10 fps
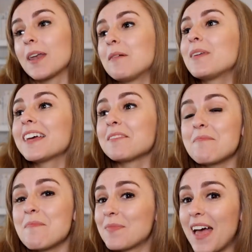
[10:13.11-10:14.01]
But I'm like,
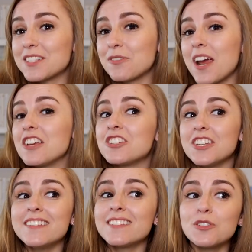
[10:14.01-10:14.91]
that's great.
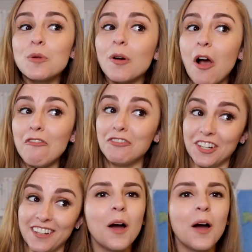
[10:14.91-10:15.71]
She's super confident.